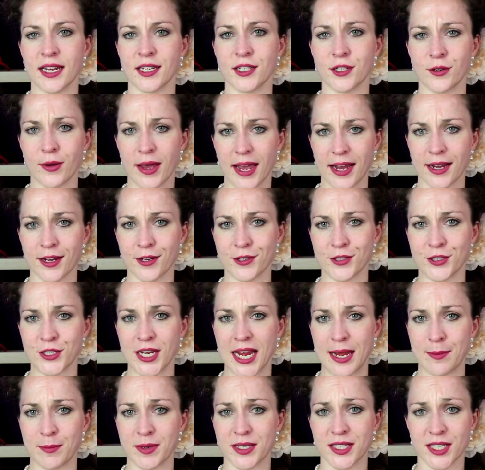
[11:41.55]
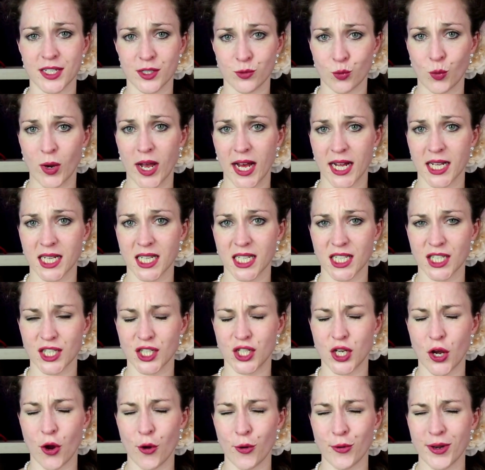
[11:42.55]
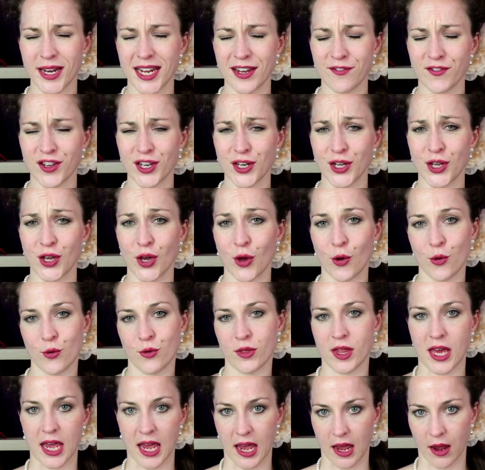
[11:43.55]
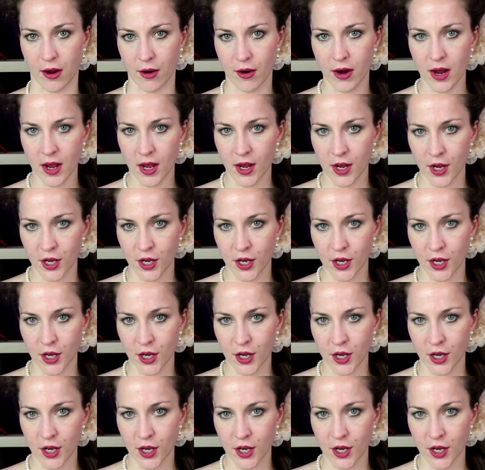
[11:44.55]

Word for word: into echo chambers as well, don't even go there.